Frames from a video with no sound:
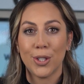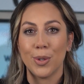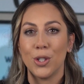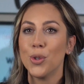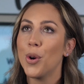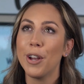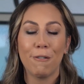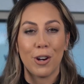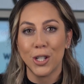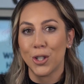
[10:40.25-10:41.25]
you enjoy
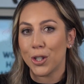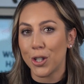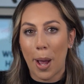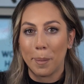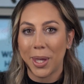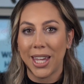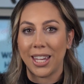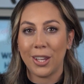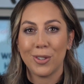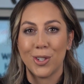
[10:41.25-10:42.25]
furniture
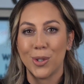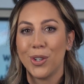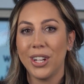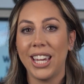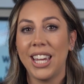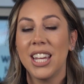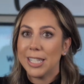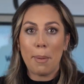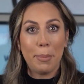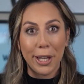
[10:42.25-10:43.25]
shopping, you enjoy
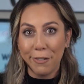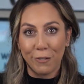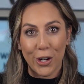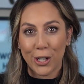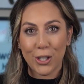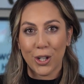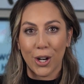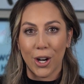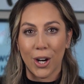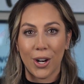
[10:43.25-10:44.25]
assembling
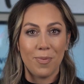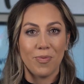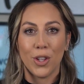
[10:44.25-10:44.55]
furniture,